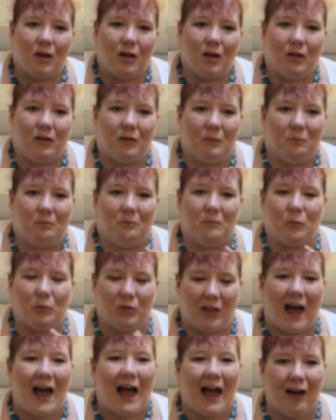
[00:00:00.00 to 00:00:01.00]
um,
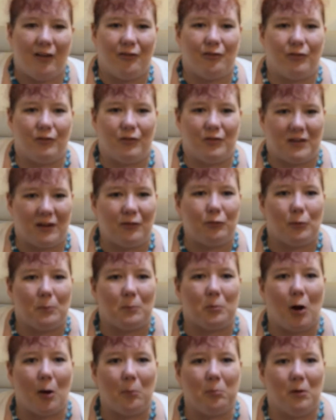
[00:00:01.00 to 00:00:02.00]
that have
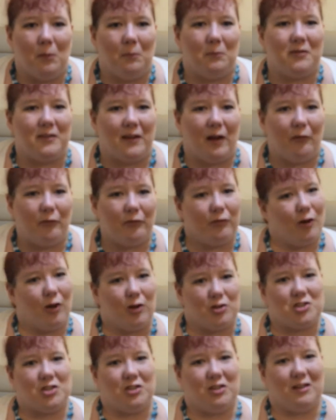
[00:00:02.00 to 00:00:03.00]
different problems that
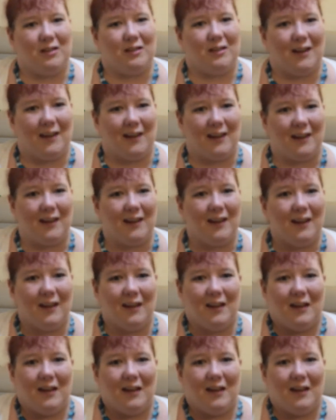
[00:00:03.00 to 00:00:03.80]
unfortunately